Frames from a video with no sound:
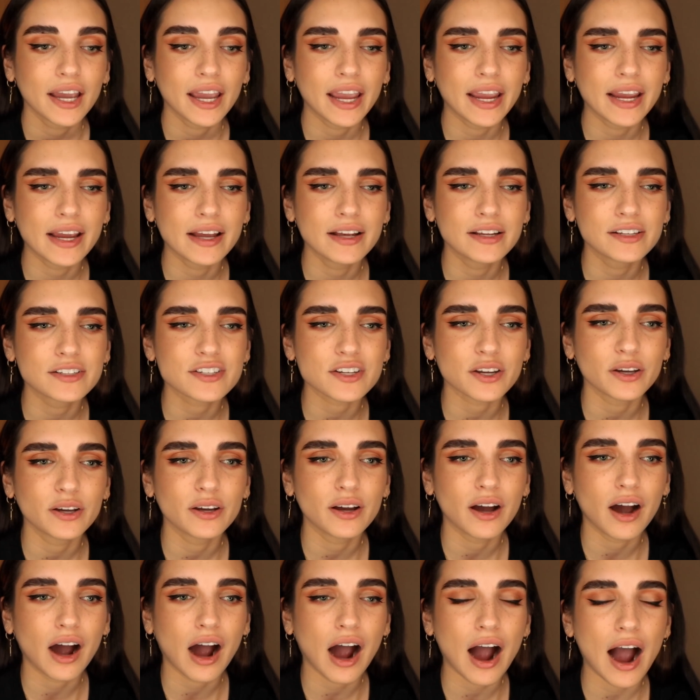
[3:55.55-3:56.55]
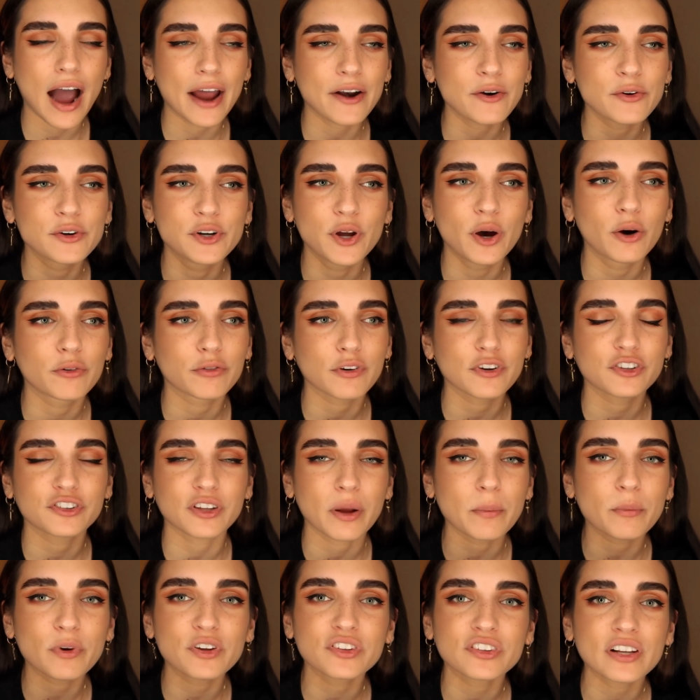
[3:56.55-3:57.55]
And I don't know, for
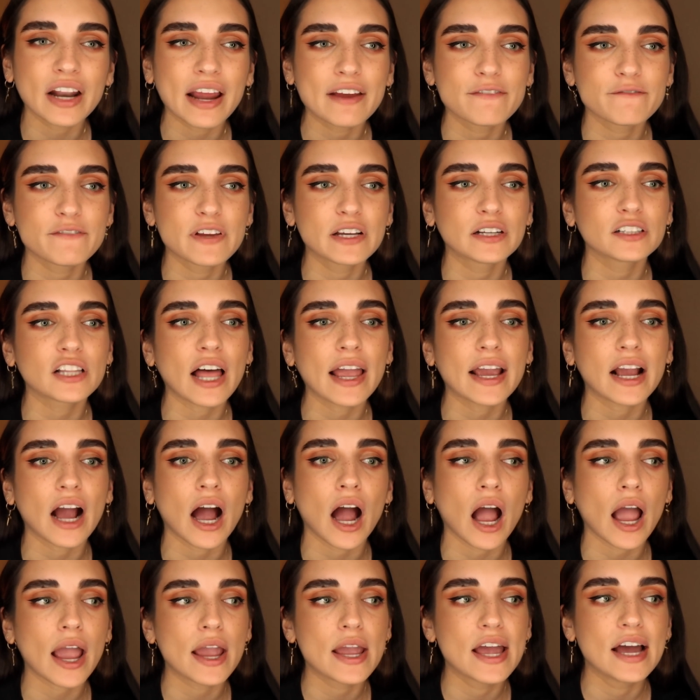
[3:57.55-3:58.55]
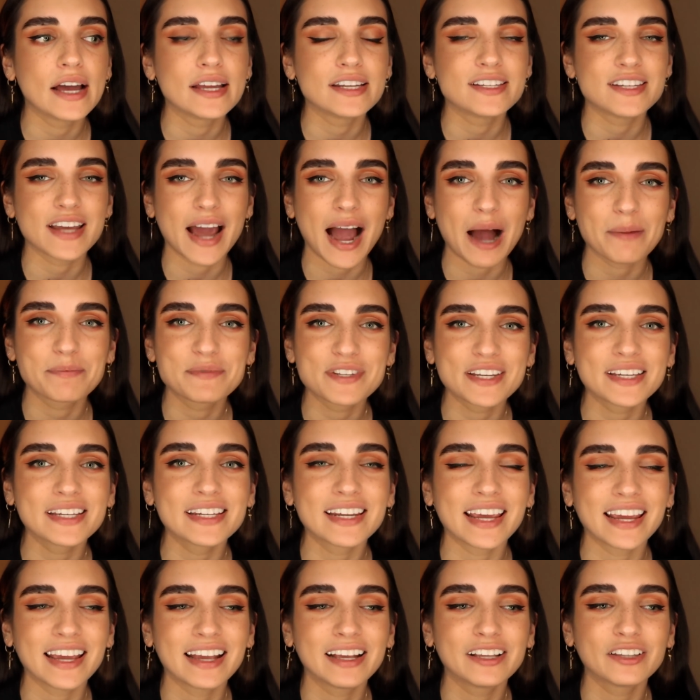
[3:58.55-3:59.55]
some reason I feel like I adapted
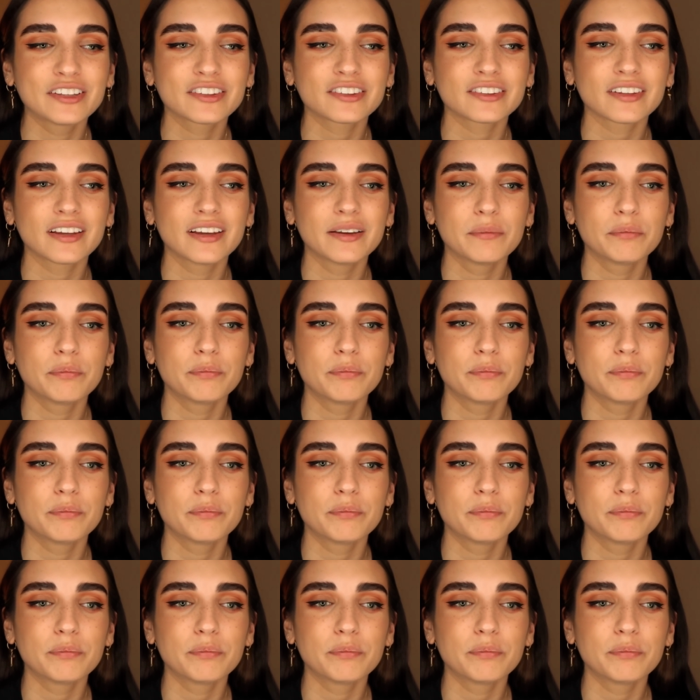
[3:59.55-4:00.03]
his